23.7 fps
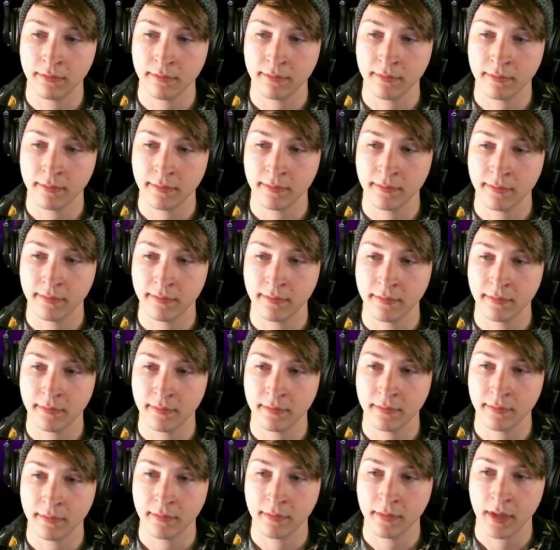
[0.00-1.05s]
See, it
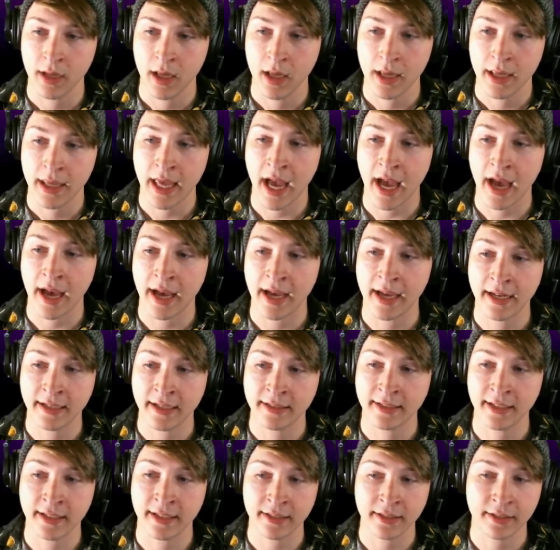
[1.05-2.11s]
exists. Yeah, it
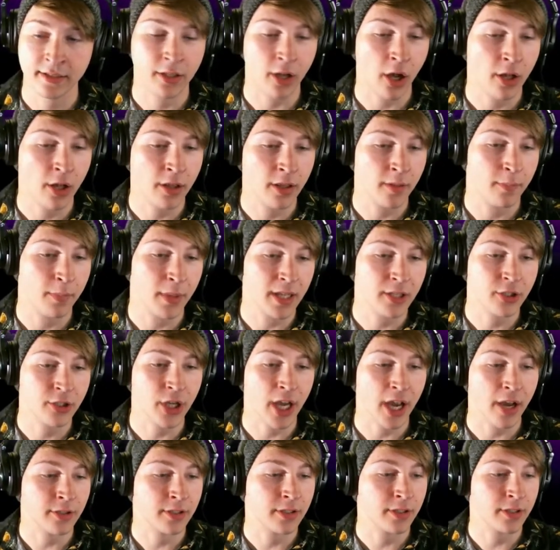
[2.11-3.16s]
exists on the beach
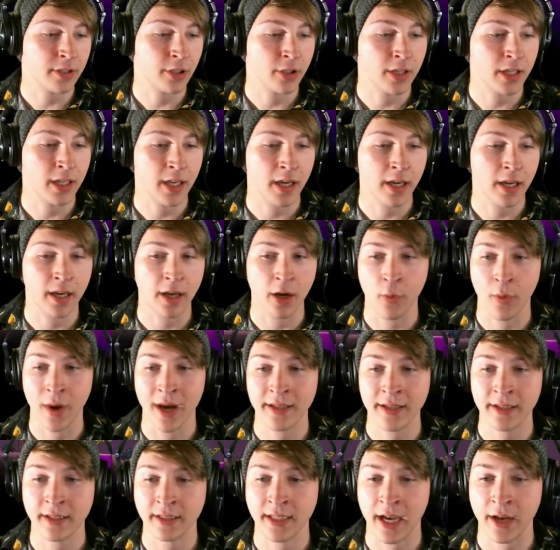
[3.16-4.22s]
houses or the uh,
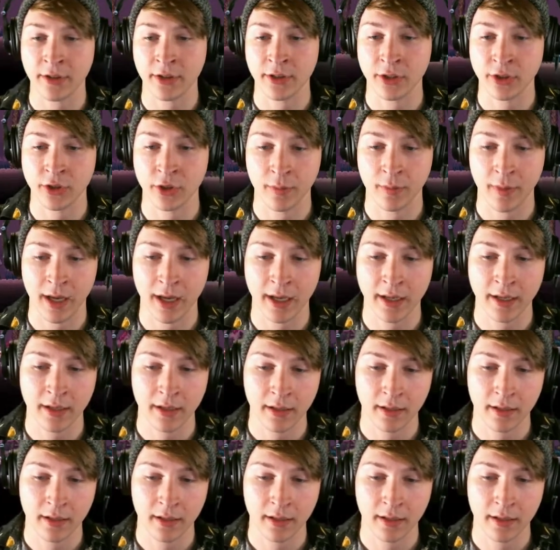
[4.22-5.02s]
oasis houses you made.